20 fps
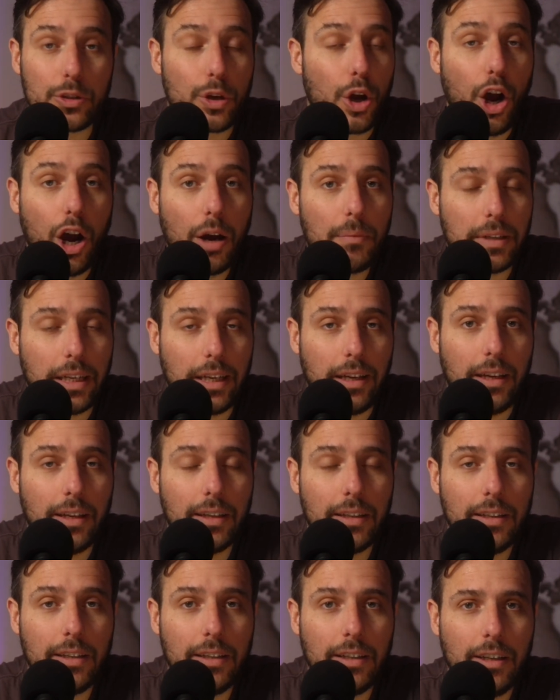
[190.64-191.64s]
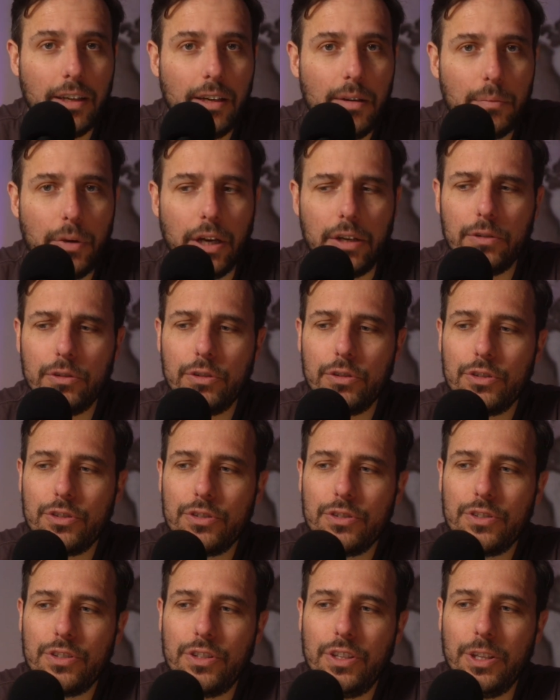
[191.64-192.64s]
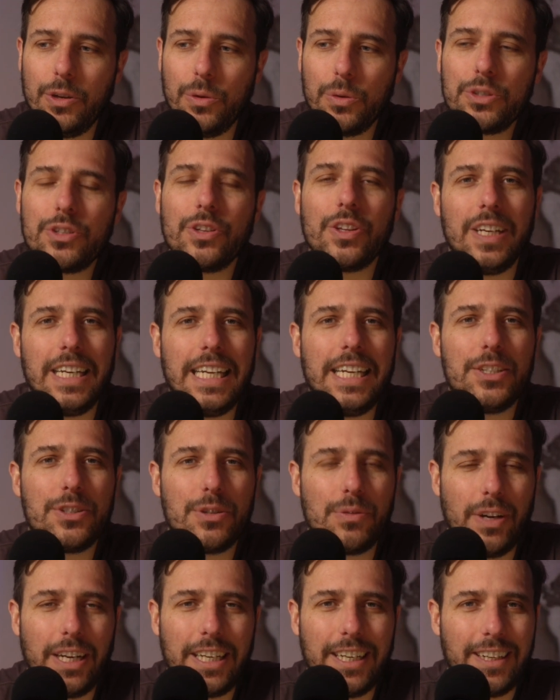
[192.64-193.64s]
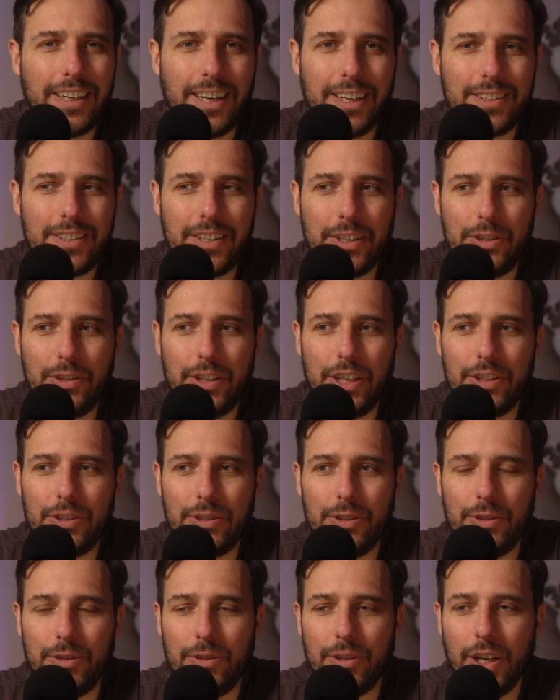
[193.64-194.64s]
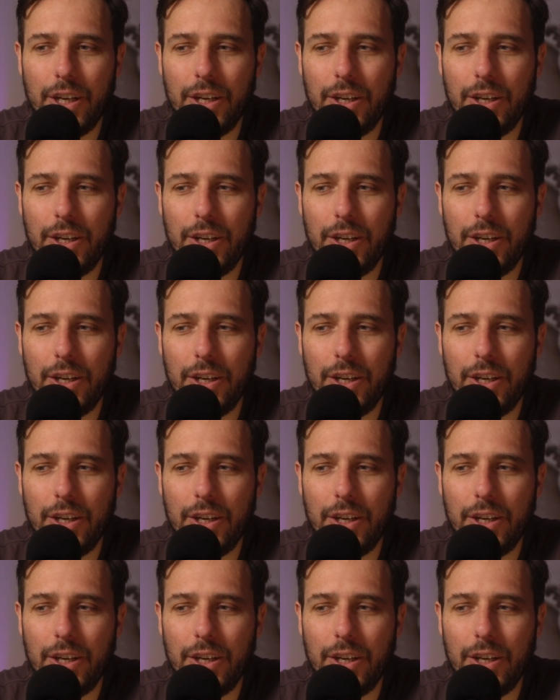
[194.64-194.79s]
harmony, but also the need to recognize that you need to